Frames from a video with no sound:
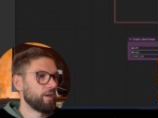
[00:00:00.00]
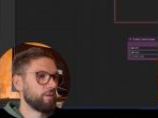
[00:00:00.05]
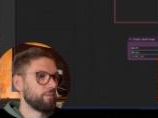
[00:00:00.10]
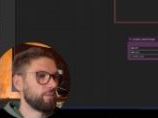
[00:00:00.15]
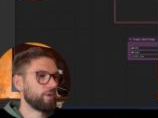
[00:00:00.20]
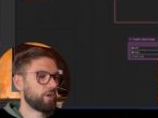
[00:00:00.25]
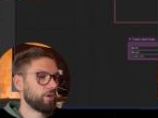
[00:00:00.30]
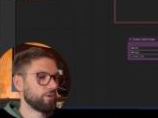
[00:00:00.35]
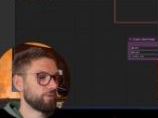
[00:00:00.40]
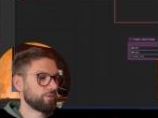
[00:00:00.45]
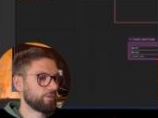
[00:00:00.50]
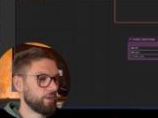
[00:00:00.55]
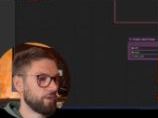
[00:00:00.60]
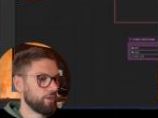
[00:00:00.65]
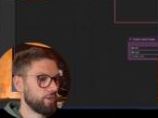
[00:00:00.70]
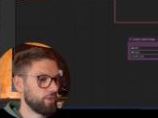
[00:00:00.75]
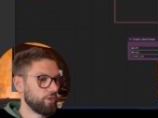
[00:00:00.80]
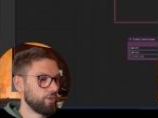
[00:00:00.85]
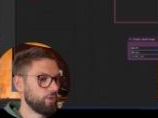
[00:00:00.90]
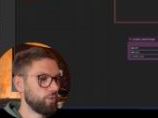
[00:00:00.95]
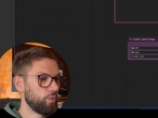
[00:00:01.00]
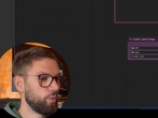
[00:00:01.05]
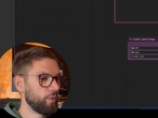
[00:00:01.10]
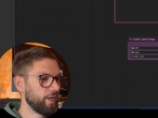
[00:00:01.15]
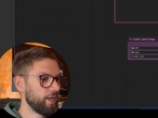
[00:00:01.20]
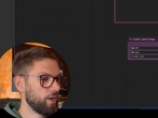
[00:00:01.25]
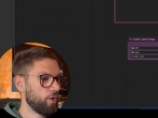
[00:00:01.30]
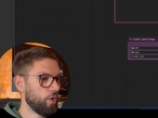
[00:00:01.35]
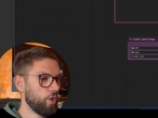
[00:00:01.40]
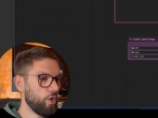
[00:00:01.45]
because you
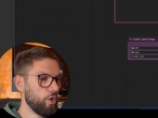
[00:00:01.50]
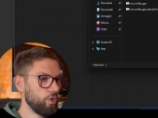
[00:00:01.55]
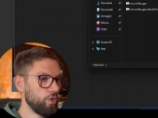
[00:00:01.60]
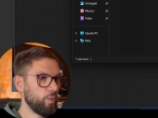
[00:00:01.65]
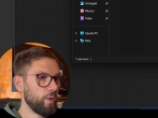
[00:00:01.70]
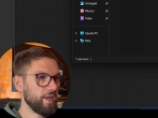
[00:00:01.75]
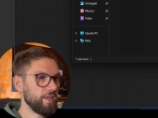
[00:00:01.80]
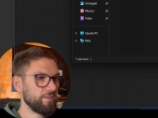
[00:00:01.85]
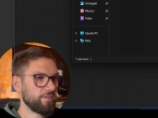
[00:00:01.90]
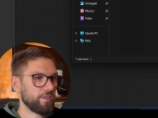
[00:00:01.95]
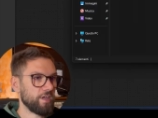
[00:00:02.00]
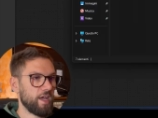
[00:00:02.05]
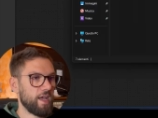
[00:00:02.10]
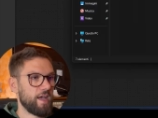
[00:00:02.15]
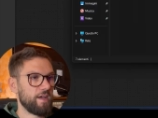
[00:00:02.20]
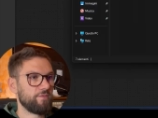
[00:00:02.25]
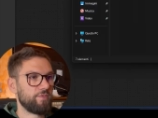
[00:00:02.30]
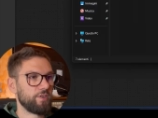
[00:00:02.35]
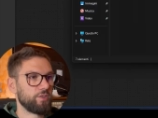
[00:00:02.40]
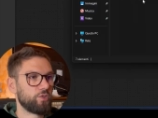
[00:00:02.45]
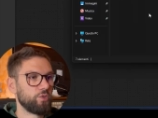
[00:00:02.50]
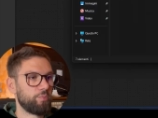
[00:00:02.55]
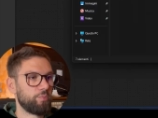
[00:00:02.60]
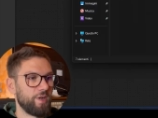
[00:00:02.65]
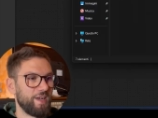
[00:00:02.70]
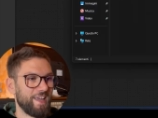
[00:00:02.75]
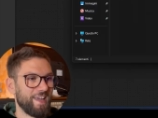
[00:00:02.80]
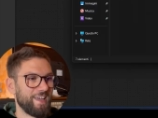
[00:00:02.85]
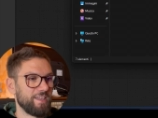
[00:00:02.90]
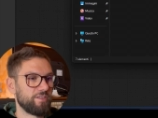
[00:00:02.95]
will always have to
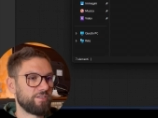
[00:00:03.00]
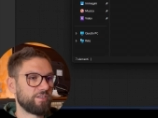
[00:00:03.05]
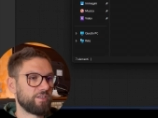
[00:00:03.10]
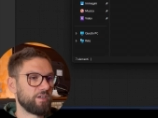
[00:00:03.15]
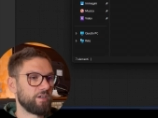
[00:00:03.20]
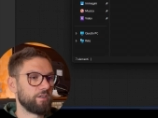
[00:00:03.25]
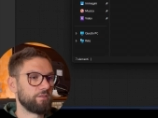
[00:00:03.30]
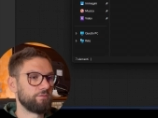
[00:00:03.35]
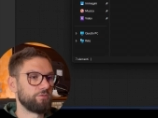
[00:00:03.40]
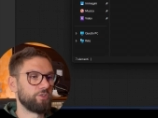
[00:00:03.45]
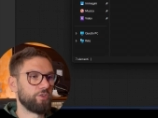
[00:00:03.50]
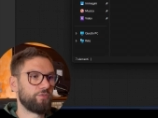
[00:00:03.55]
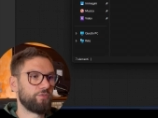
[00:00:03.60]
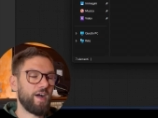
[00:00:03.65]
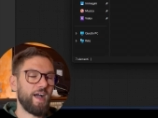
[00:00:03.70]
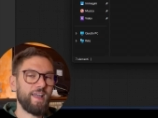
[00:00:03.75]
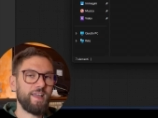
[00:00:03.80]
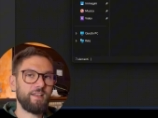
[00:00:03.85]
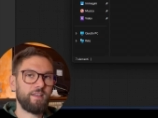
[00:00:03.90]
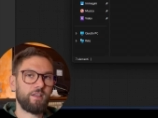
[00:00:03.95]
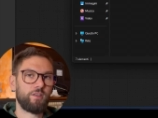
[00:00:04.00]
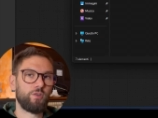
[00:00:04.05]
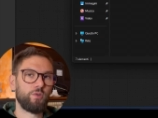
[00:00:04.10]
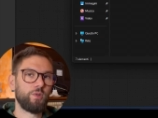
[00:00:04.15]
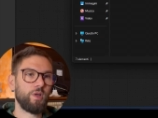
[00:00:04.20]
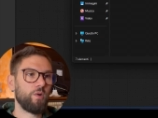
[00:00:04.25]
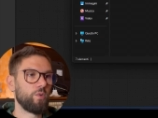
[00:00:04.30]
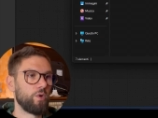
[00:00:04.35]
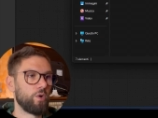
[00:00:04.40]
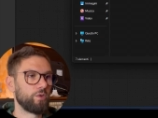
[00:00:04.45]
place the file that you
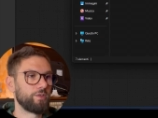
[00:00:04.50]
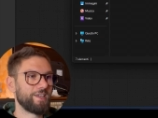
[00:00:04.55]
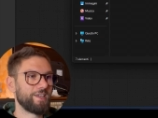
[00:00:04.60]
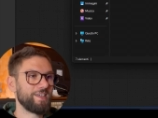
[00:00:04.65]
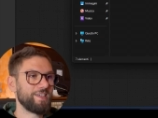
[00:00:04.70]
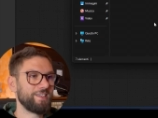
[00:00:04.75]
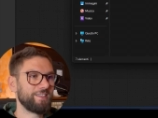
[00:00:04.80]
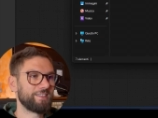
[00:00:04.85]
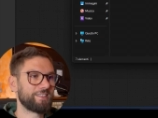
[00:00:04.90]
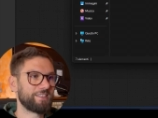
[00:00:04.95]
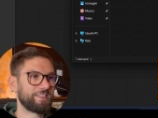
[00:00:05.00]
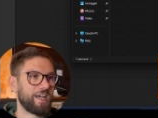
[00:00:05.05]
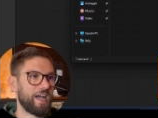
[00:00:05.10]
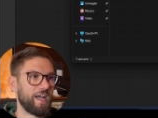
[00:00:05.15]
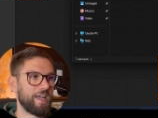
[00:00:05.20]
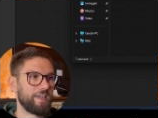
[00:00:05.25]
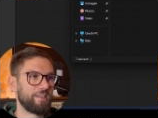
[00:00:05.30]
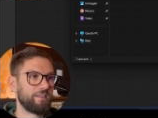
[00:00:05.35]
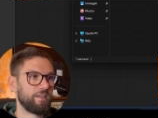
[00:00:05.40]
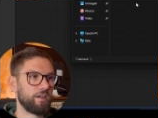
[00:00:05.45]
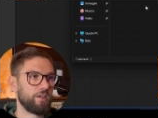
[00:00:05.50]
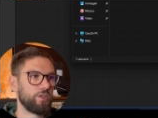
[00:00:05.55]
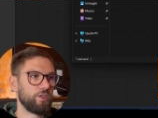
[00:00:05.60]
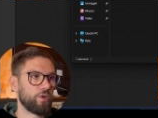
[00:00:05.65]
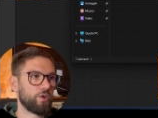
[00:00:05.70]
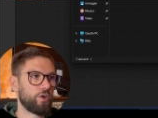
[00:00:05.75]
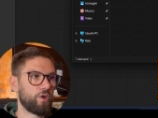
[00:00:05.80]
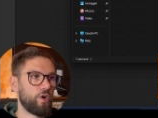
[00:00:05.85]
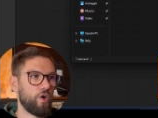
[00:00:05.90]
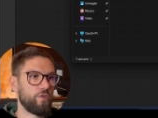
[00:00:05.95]
download inside
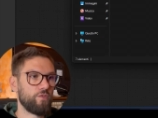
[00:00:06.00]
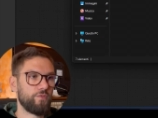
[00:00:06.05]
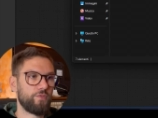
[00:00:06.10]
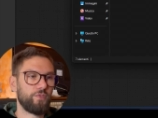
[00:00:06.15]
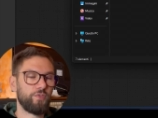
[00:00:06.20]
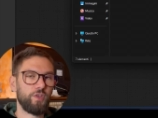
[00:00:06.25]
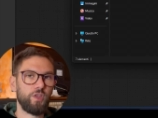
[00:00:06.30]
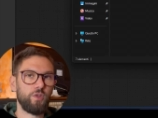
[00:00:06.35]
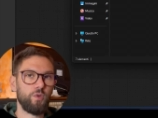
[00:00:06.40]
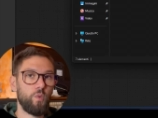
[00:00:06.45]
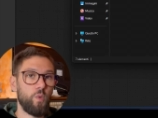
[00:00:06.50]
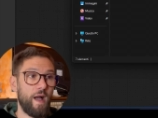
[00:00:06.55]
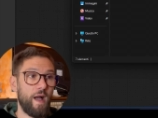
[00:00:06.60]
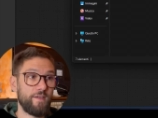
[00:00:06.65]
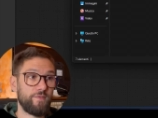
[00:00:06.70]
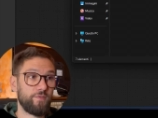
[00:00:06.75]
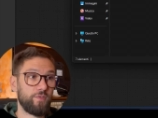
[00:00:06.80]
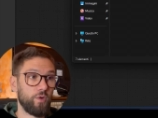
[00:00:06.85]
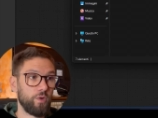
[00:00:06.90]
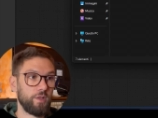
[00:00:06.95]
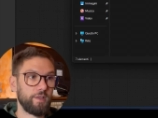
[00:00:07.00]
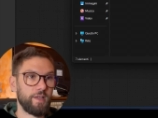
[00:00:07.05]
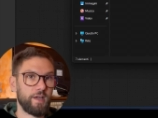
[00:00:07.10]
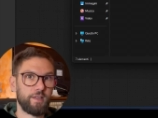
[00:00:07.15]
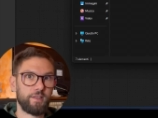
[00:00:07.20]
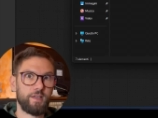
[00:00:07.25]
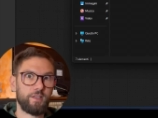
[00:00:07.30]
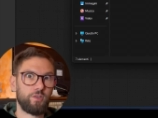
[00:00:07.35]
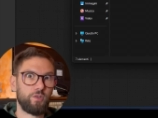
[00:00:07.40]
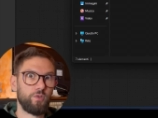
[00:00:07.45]
your ComfyUI folder
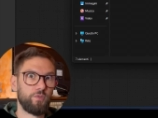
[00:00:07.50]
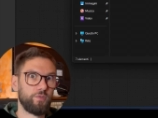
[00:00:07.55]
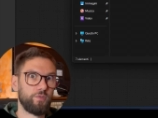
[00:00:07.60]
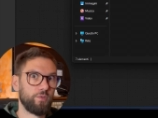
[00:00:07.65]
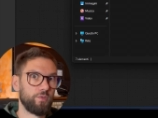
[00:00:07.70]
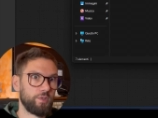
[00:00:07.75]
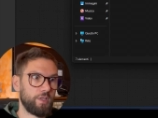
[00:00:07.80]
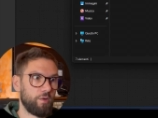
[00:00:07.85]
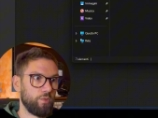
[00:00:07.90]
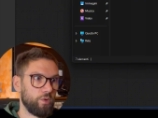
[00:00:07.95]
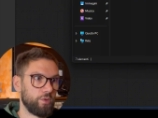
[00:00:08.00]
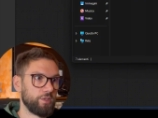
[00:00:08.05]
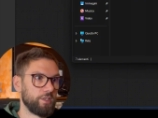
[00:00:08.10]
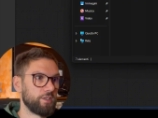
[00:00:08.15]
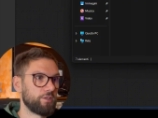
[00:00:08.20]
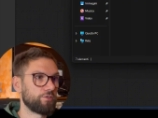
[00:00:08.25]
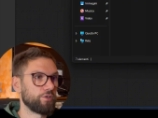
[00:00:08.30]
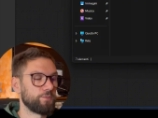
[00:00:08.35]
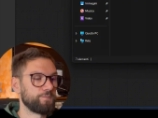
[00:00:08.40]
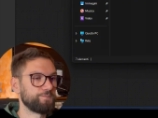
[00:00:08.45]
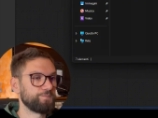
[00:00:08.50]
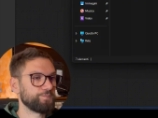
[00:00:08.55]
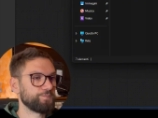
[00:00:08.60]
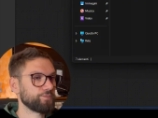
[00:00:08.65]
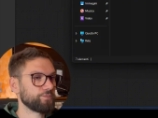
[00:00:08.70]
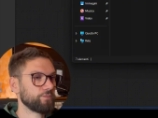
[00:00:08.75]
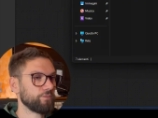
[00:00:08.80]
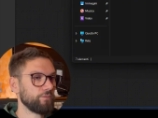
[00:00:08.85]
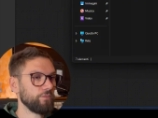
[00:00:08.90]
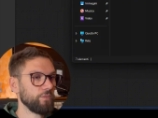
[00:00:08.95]
that you've downloaded. So
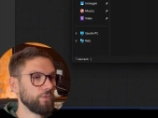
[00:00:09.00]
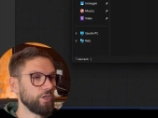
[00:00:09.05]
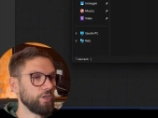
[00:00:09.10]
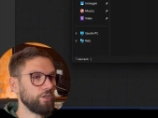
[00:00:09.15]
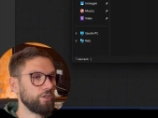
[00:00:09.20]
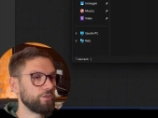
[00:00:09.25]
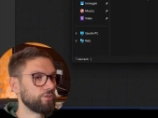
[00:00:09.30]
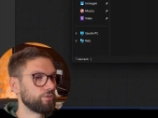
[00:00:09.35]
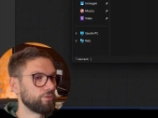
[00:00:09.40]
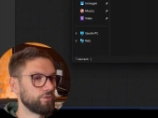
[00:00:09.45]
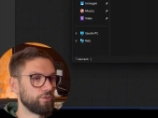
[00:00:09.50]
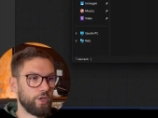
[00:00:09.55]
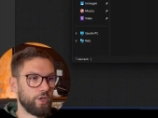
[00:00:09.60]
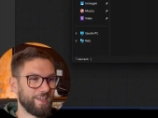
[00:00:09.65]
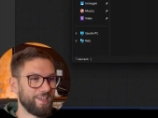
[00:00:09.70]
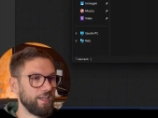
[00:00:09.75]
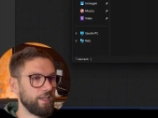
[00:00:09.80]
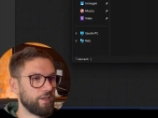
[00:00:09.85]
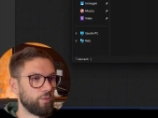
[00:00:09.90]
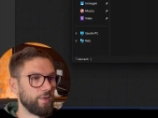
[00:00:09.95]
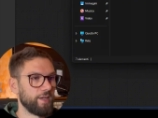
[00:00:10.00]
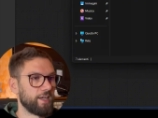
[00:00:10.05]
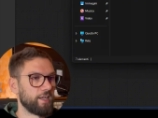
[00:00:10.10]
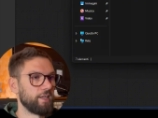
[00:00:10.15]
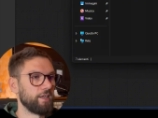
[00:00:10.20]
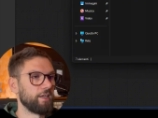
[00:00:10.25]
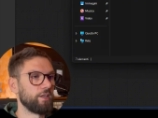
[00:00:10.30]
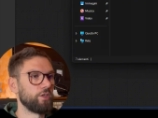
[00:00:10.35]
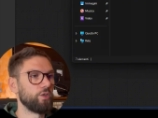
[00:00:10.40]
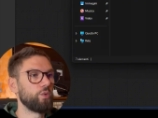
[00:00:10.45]
really
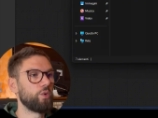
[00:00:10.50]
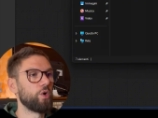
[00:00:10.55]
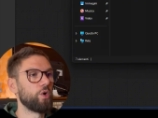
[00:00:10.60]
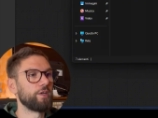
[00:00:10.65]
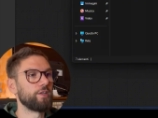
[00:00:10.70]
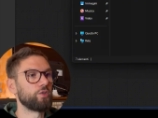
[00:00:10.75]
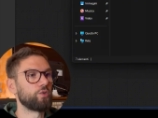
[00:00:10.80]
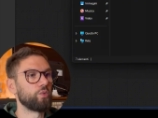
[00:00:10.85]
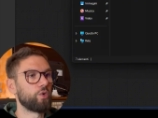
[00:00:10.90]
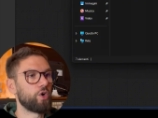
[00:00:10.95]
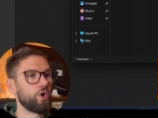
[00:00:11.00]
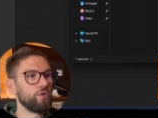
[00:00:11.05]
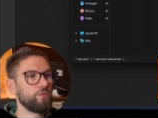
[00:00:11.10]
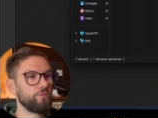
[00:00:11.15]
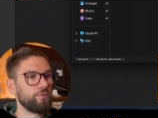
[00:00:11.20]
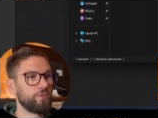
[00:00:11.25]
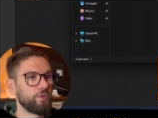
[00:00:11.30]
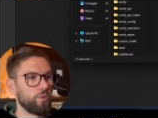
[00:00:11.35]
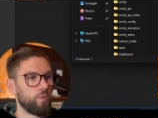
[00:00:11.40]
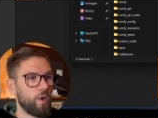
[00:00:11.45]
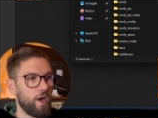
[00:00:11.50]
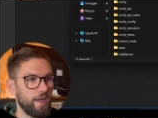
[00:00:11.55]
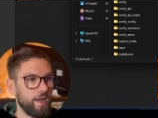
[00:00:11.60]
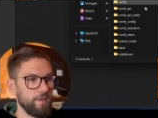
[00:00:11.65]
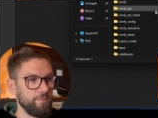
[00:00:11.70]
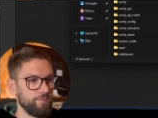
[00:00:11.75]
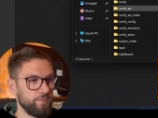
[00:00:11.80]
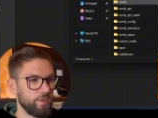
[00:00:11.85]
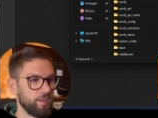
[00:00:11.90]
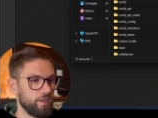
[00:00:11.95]
quickly, you go into ComfyUI,